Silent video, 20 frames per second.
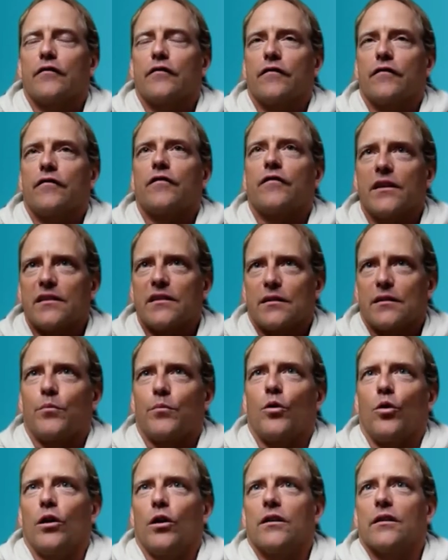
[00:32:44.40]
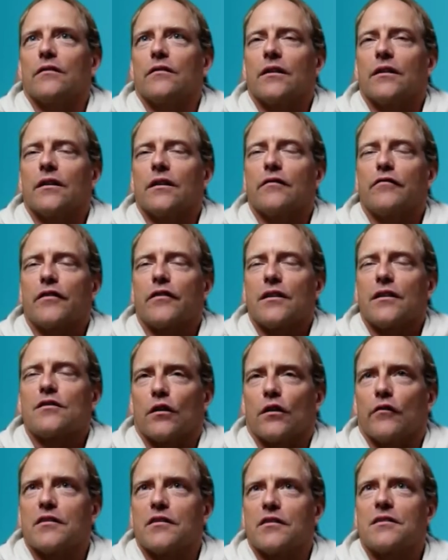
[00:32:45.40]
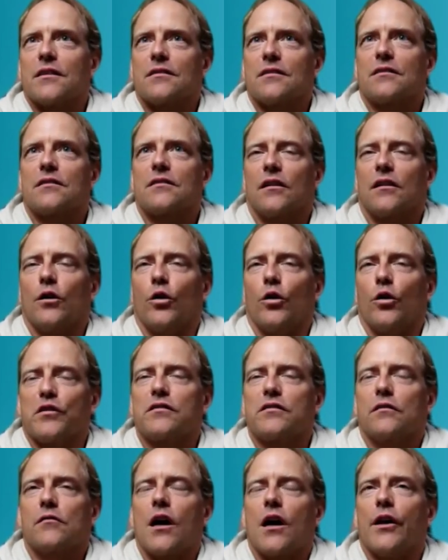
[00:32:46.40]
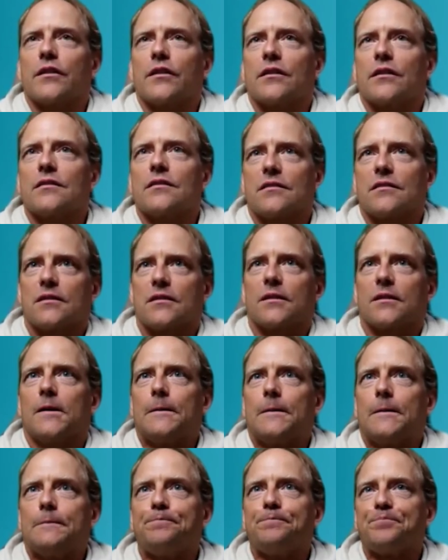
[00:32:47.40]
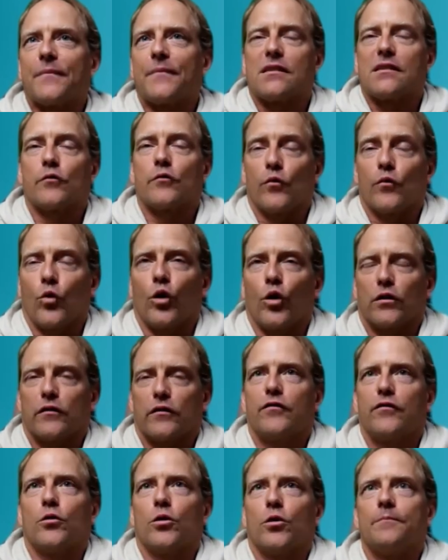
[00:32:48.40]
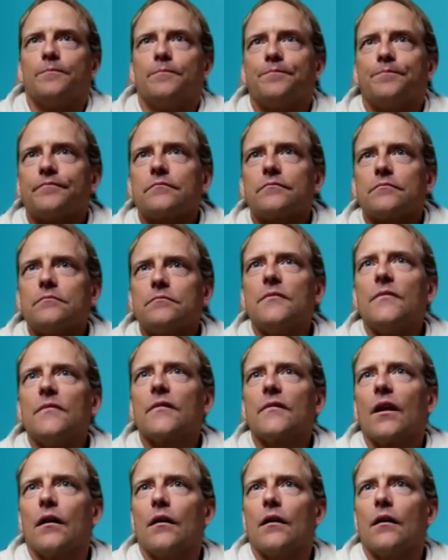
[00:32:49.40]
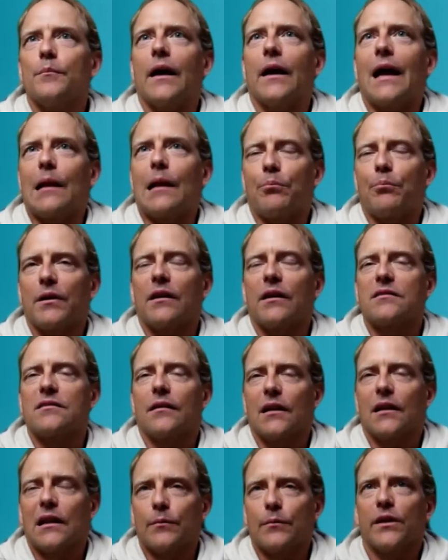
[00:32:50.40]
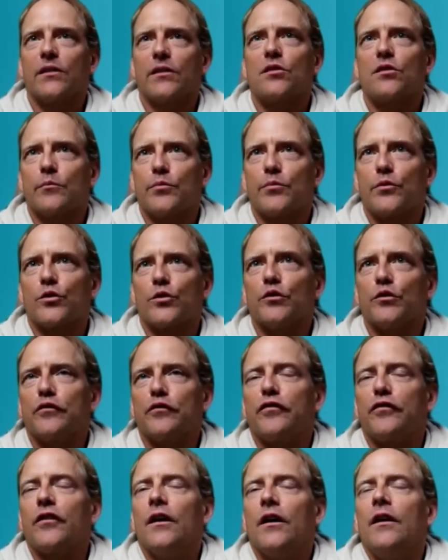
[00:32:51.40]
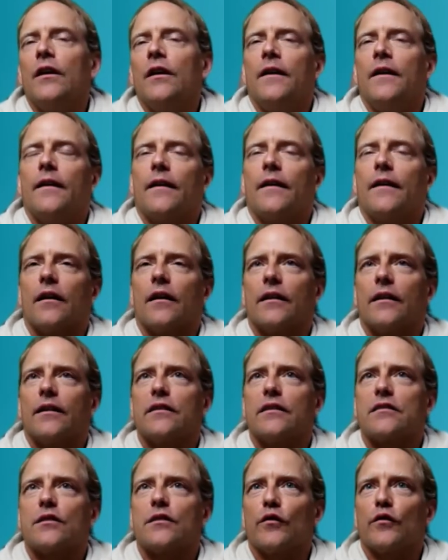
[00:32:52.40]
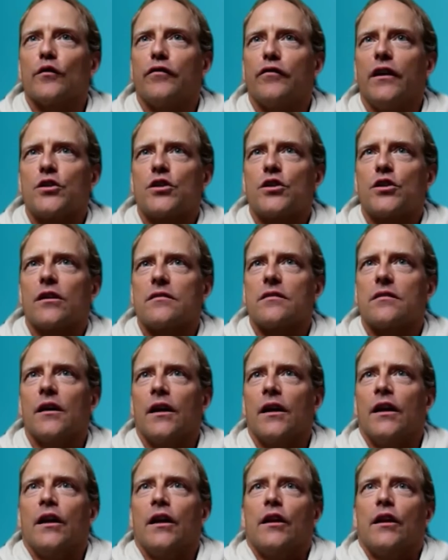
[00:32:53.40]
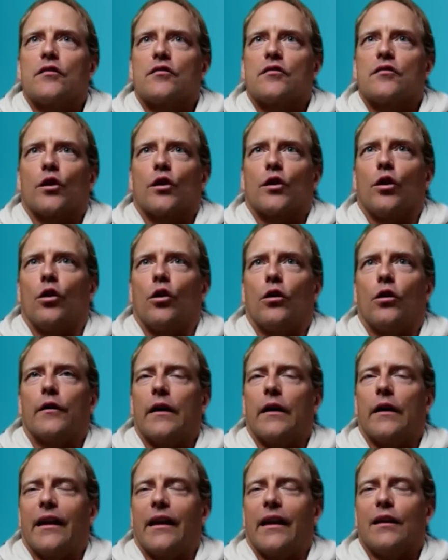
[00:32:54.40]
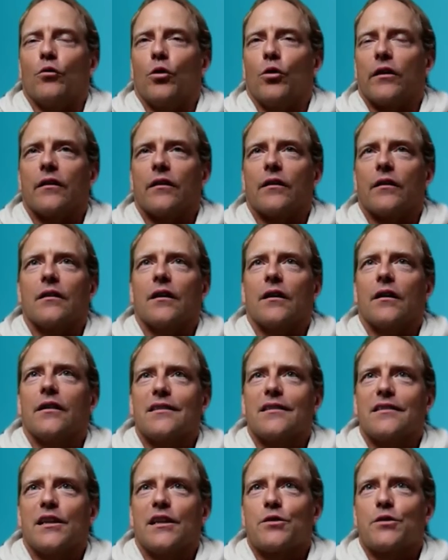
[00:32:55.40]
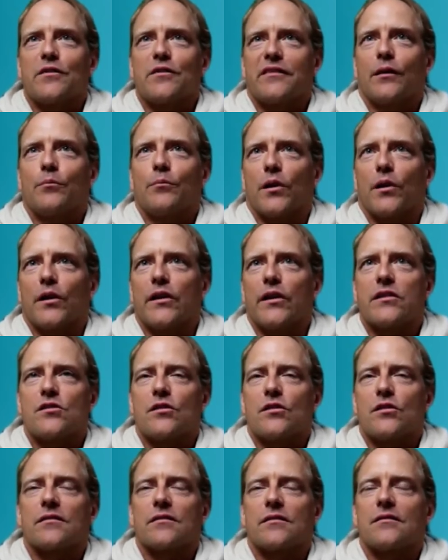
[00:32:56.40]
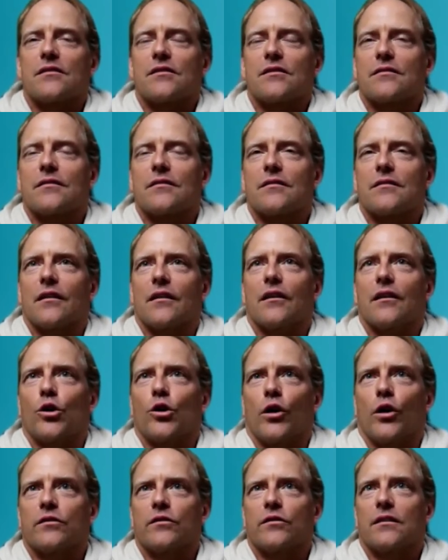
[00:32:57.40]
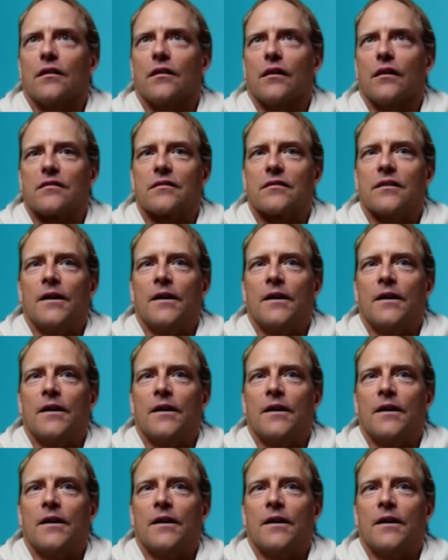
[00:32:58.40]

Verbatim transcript: free support and free services also around this as a reward for helping us a little bit to improve these new features. So anyone that's interested, please just contact us.